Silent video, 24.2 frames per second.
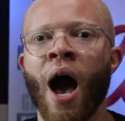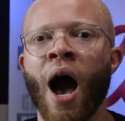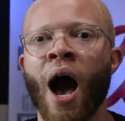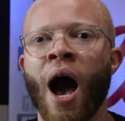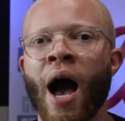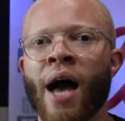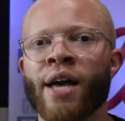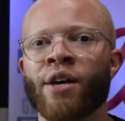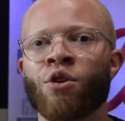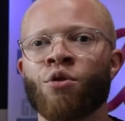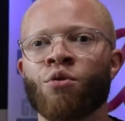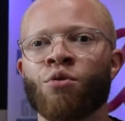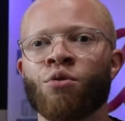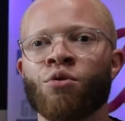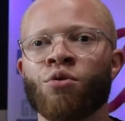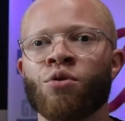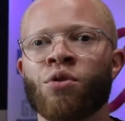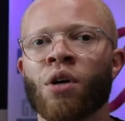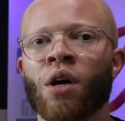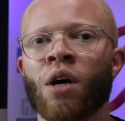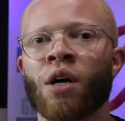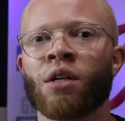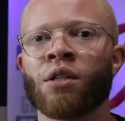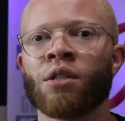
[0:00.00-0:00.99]
I use
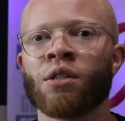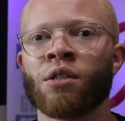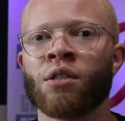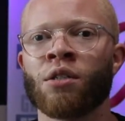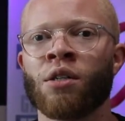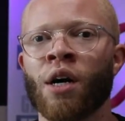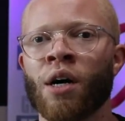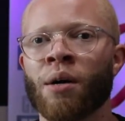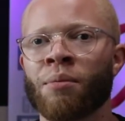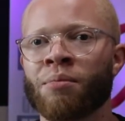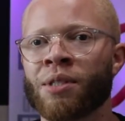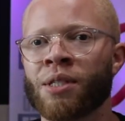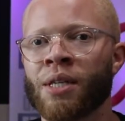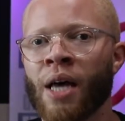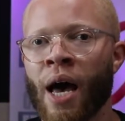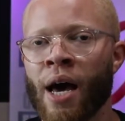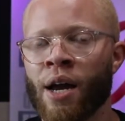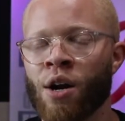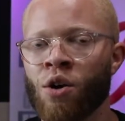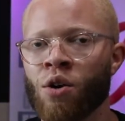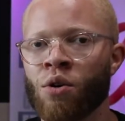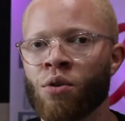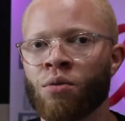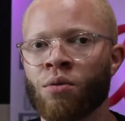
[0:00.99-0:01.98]

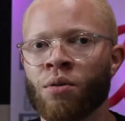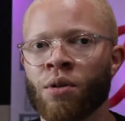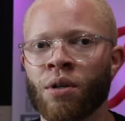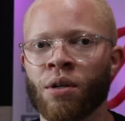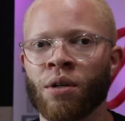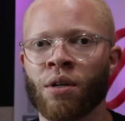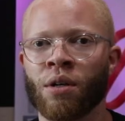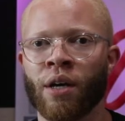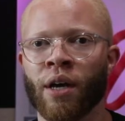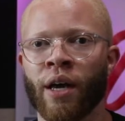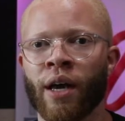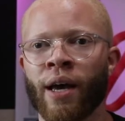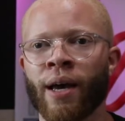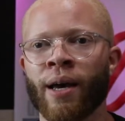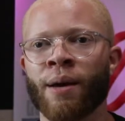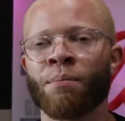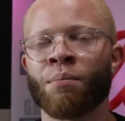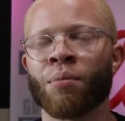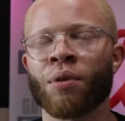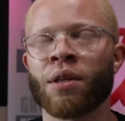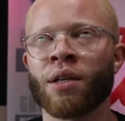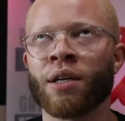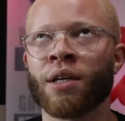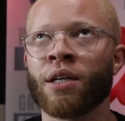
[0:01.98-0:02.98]
Dubsado, and
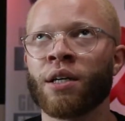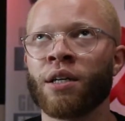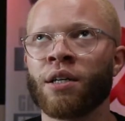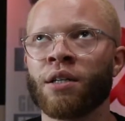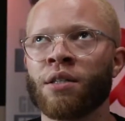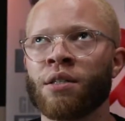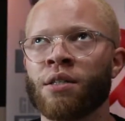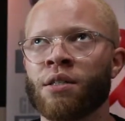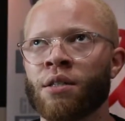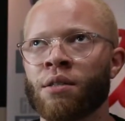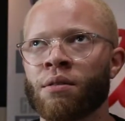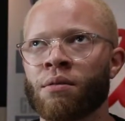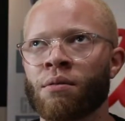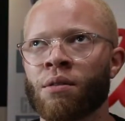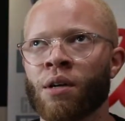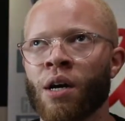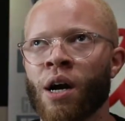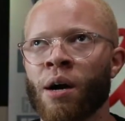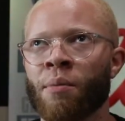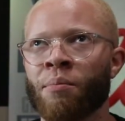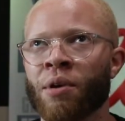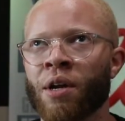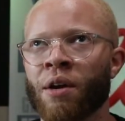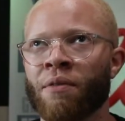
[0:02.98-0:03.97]
please, the
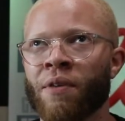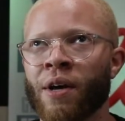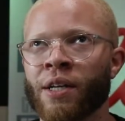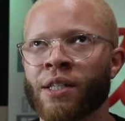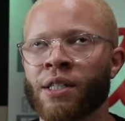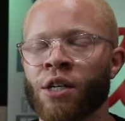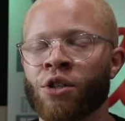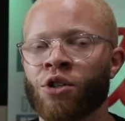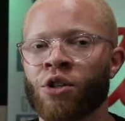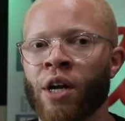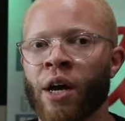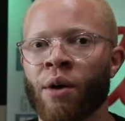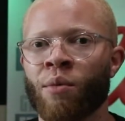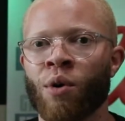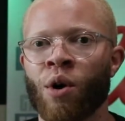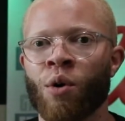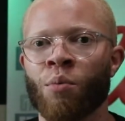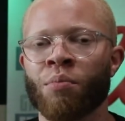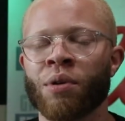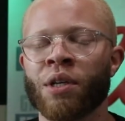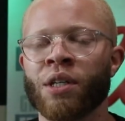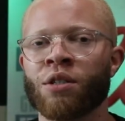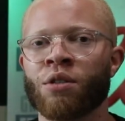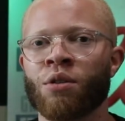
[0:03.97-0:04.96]
company, if I said your name wrong,
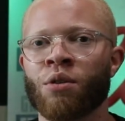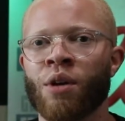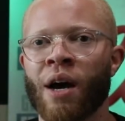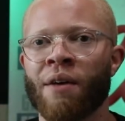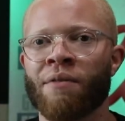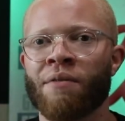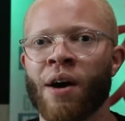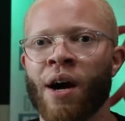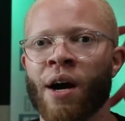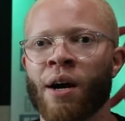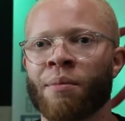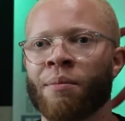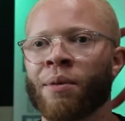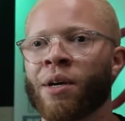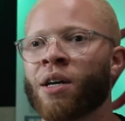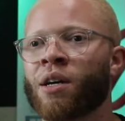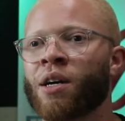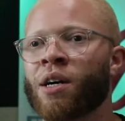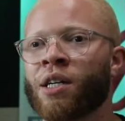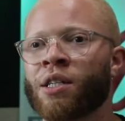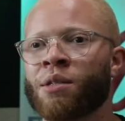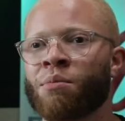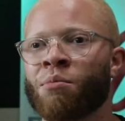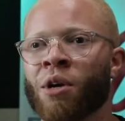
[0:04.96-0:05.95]
please do not fire me,
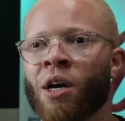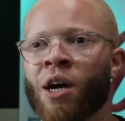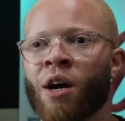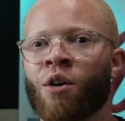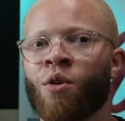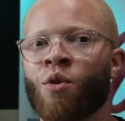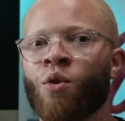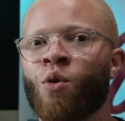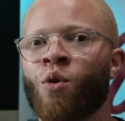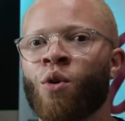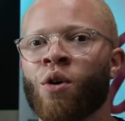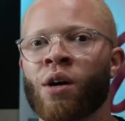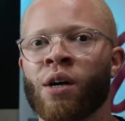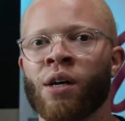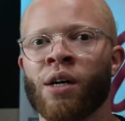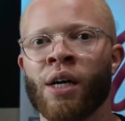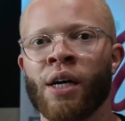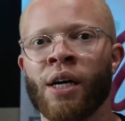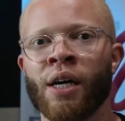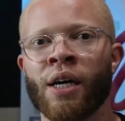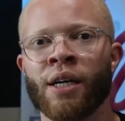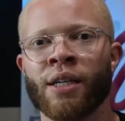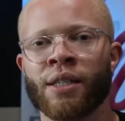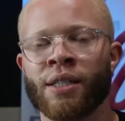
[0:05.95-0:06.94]
cuss me out, or
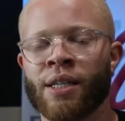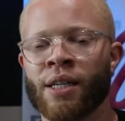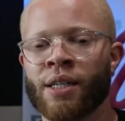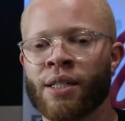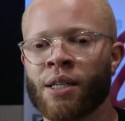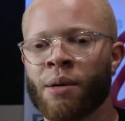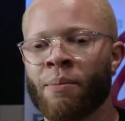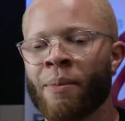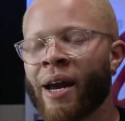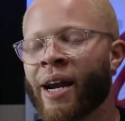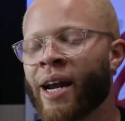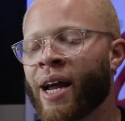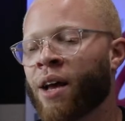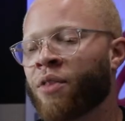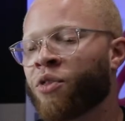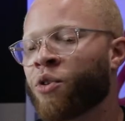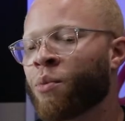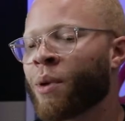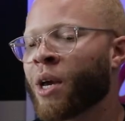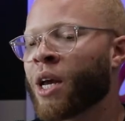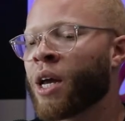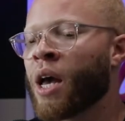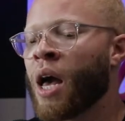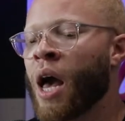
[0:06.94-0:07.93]
send somebody after
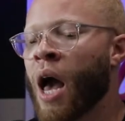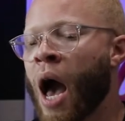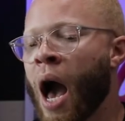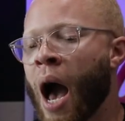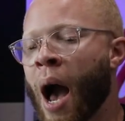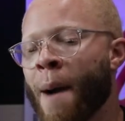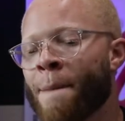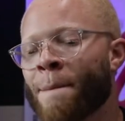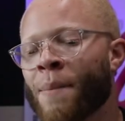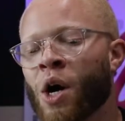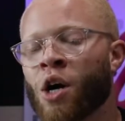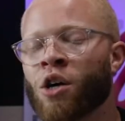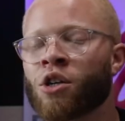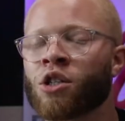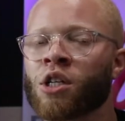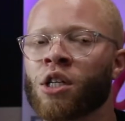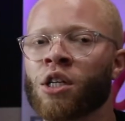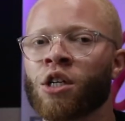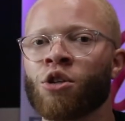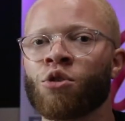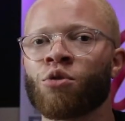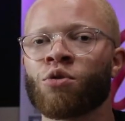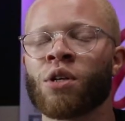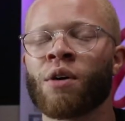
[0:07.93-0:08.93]
me. I
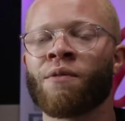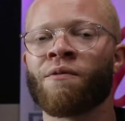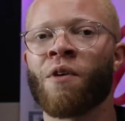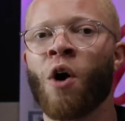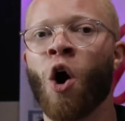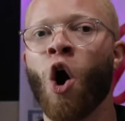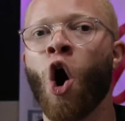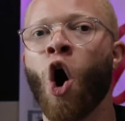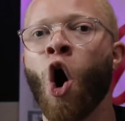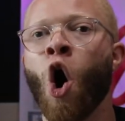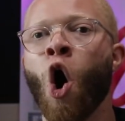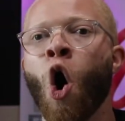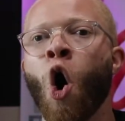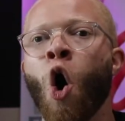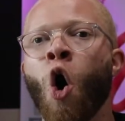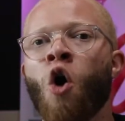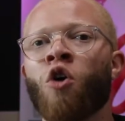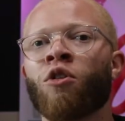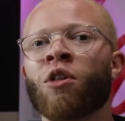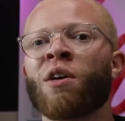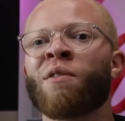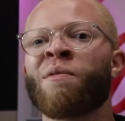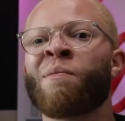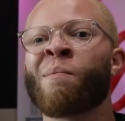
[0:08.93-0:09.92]
personally use them for
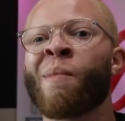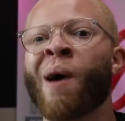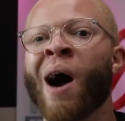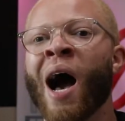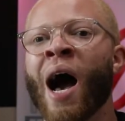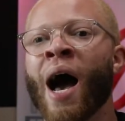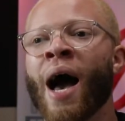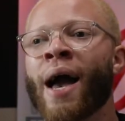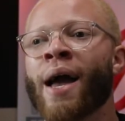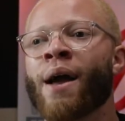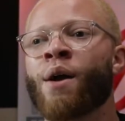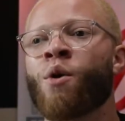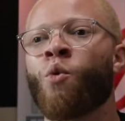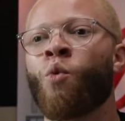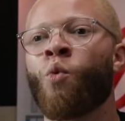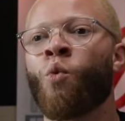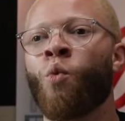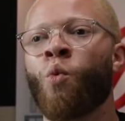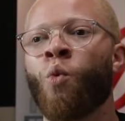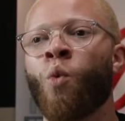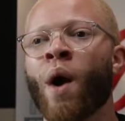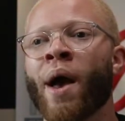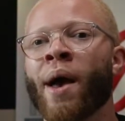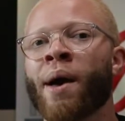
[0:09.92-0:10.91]
all of my
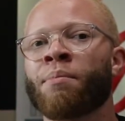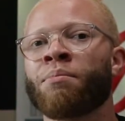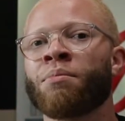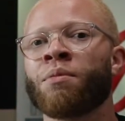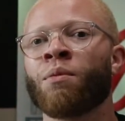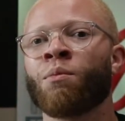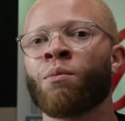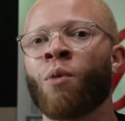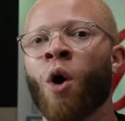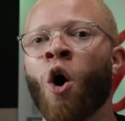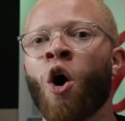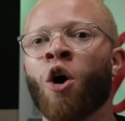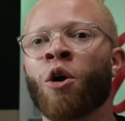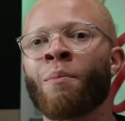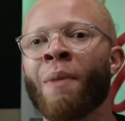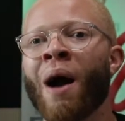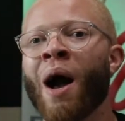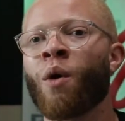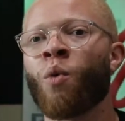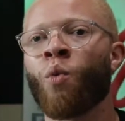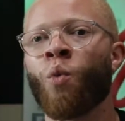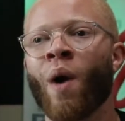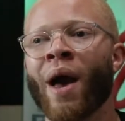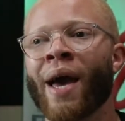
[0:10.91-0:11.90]

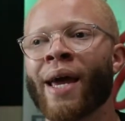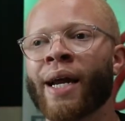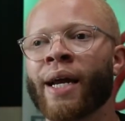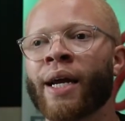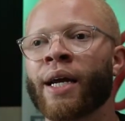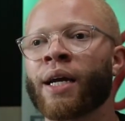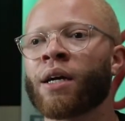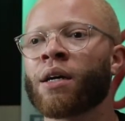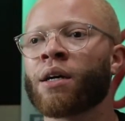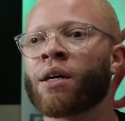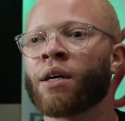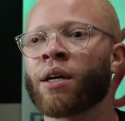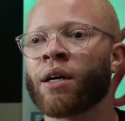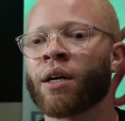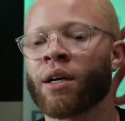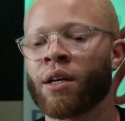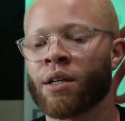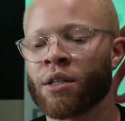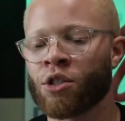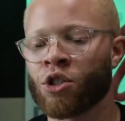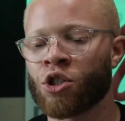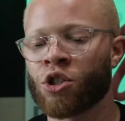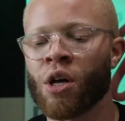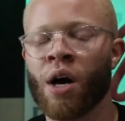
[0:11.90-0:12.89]
wedding
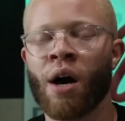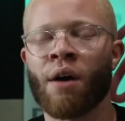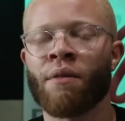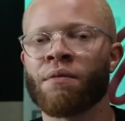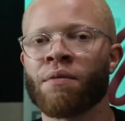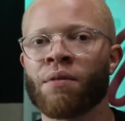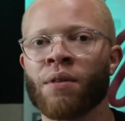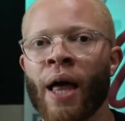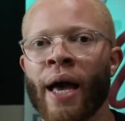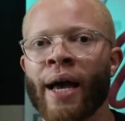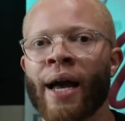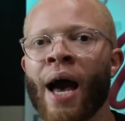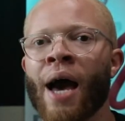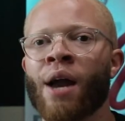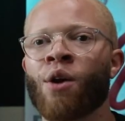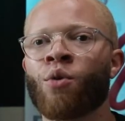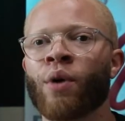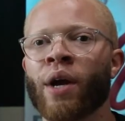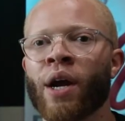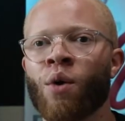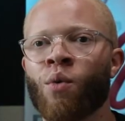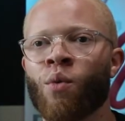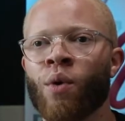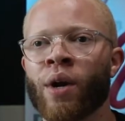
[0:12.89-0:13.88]
stuff. Like, I don't
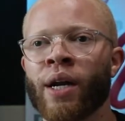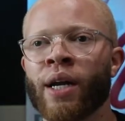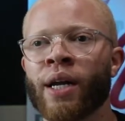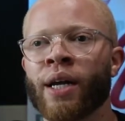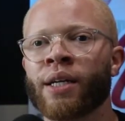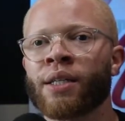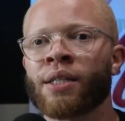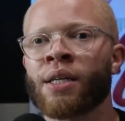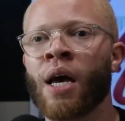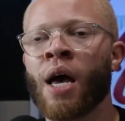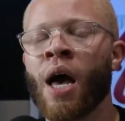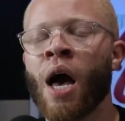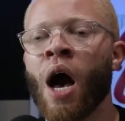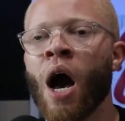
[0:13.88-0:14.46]
care what it is.